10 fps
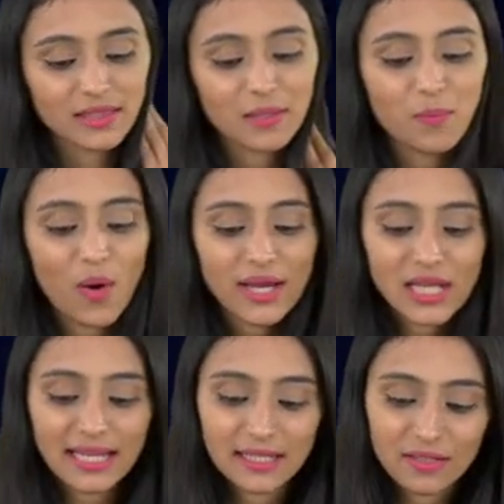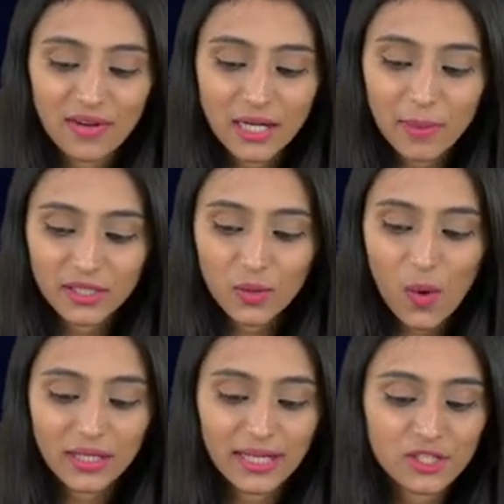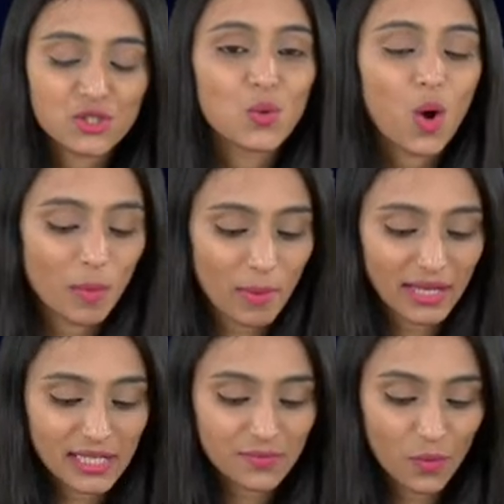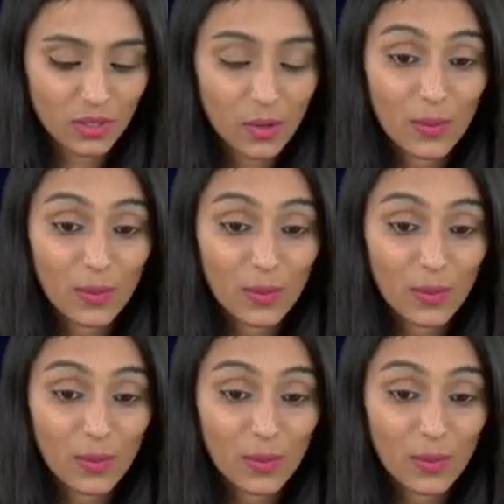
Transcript: The point identified by the coordinates two comma minus four.